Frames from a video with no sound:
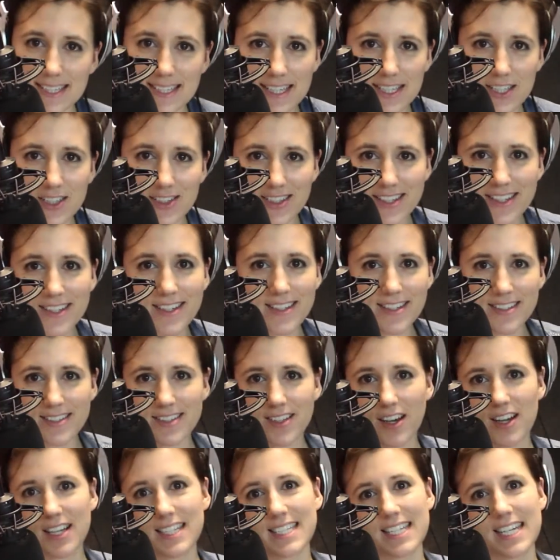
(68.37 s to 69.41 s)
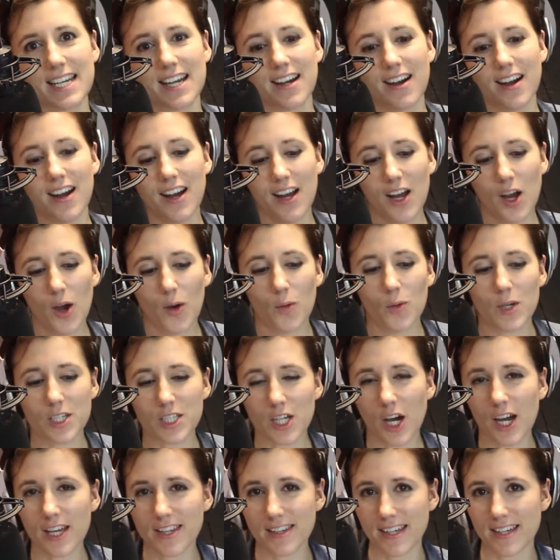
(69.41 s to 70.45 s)
ingenious idea, which
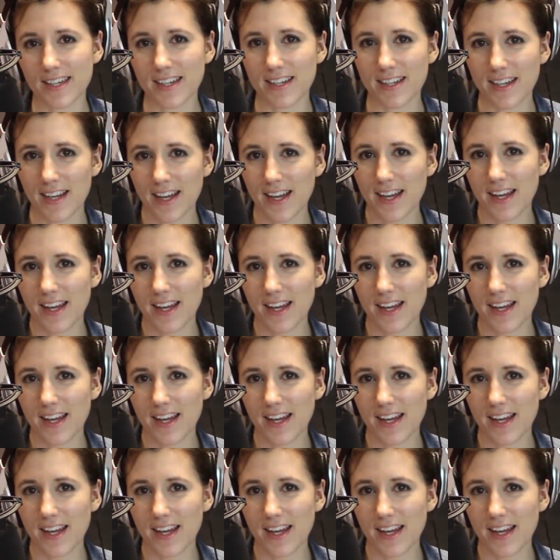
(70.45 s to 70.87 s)
I don't know